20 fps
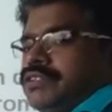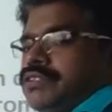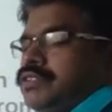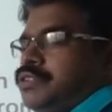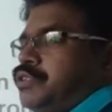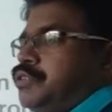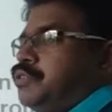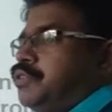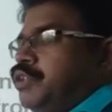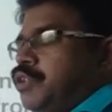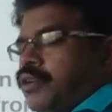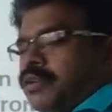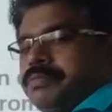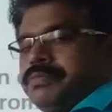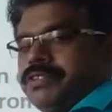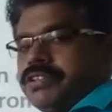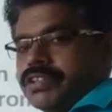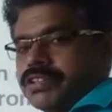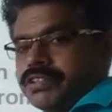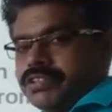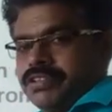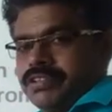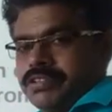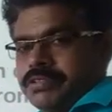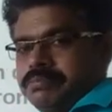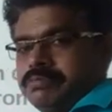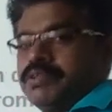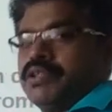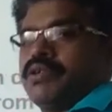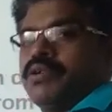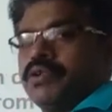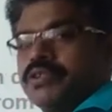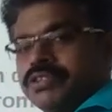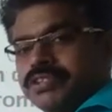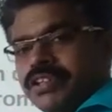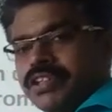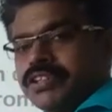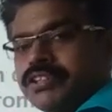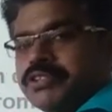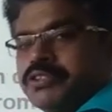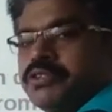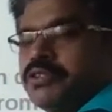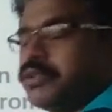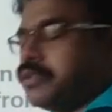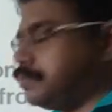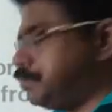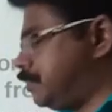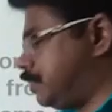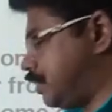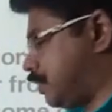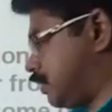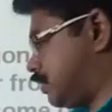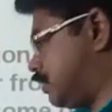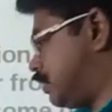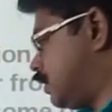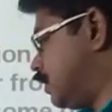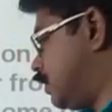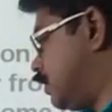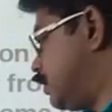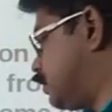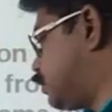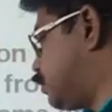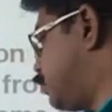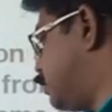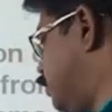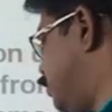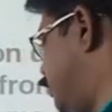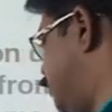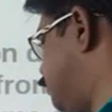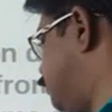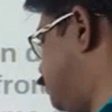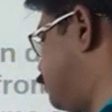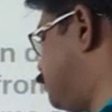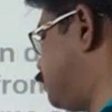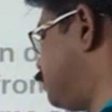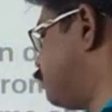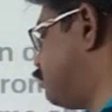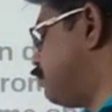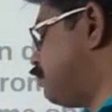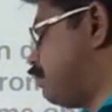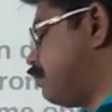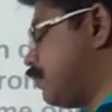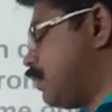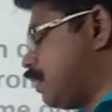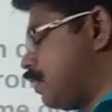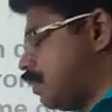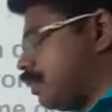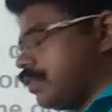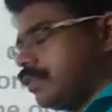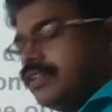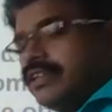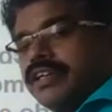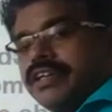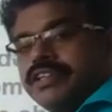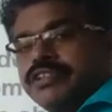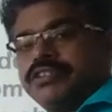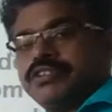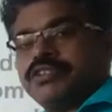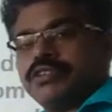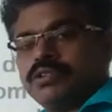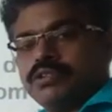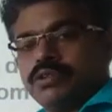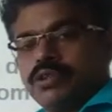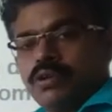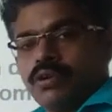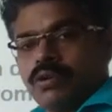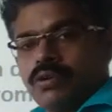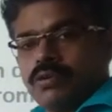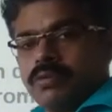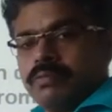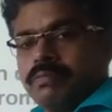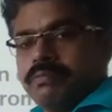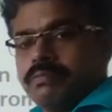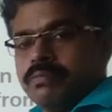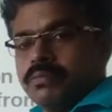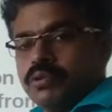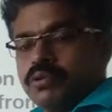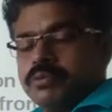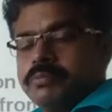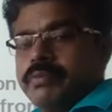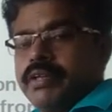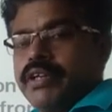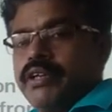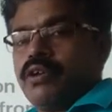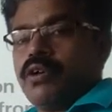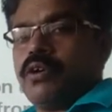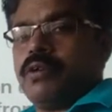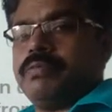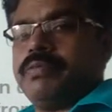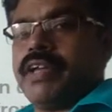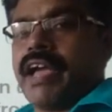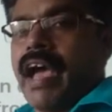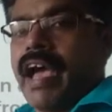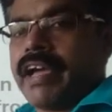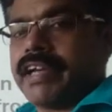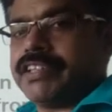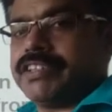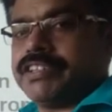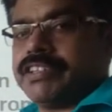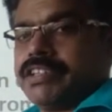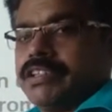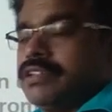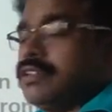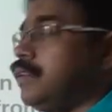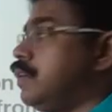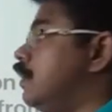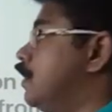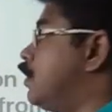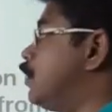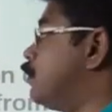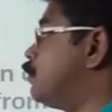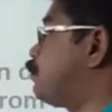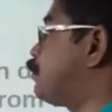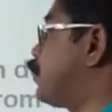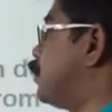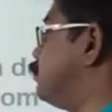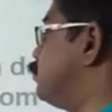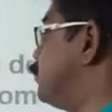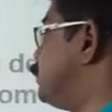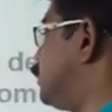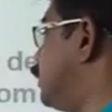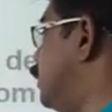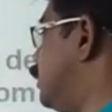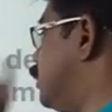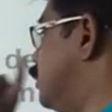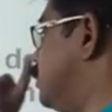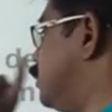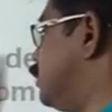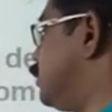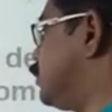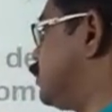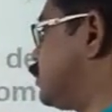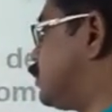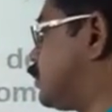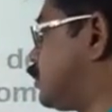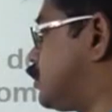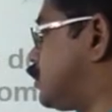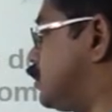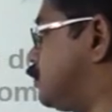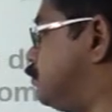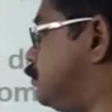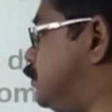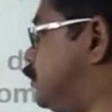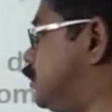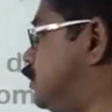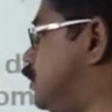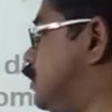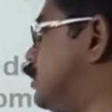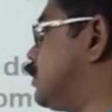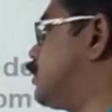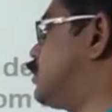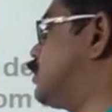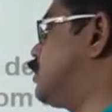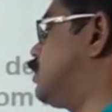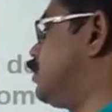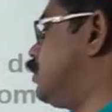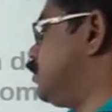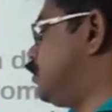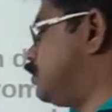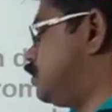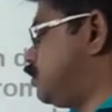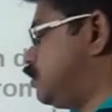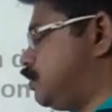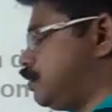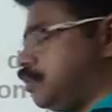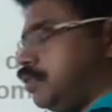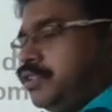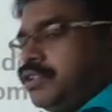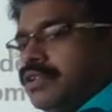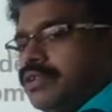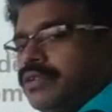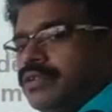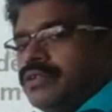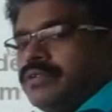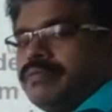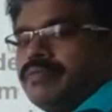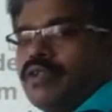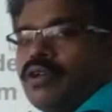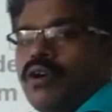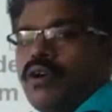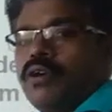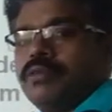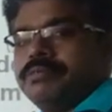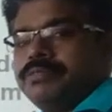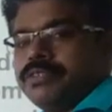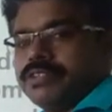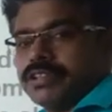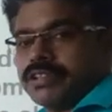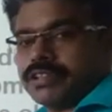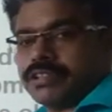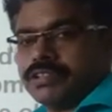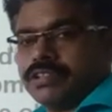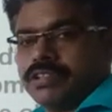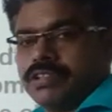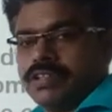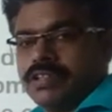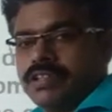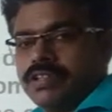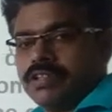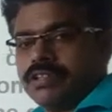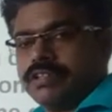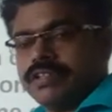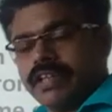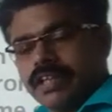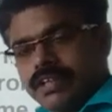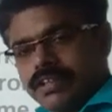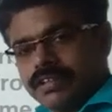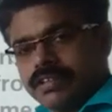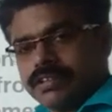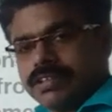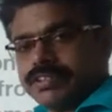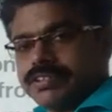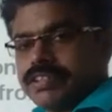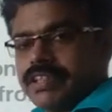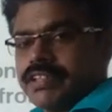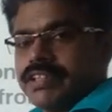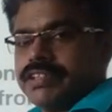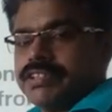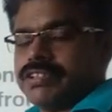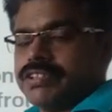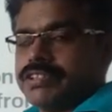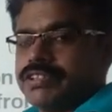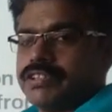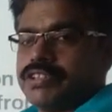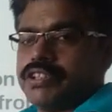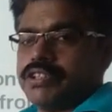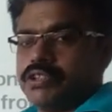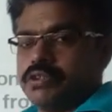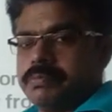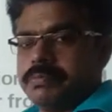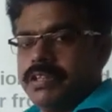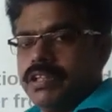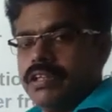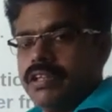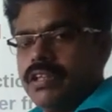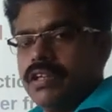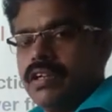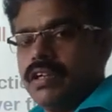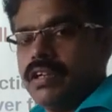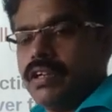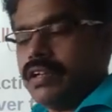to the object because there is no object. So if there is no movement of the action from the subject to the object, then the sentence is said to be